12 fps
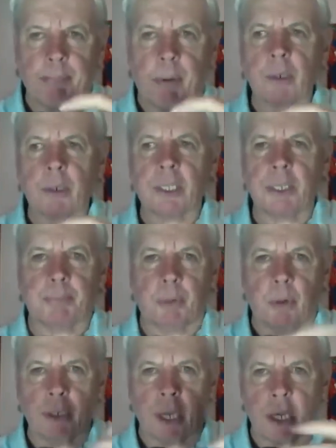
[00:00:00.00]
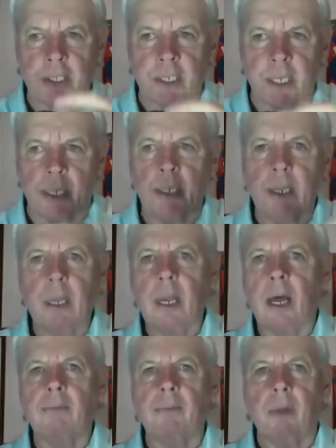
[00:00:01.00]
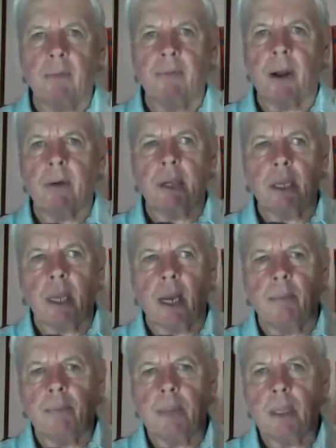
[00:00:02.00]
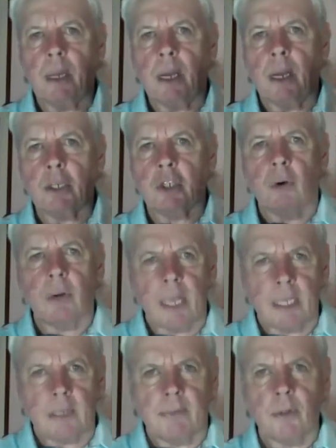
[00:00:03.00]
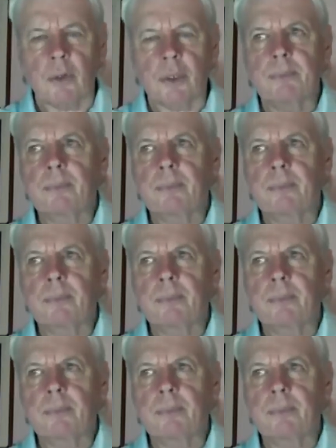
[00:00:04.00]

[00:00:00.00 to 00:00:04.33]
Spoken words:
boxes broadcasting at very short intervals.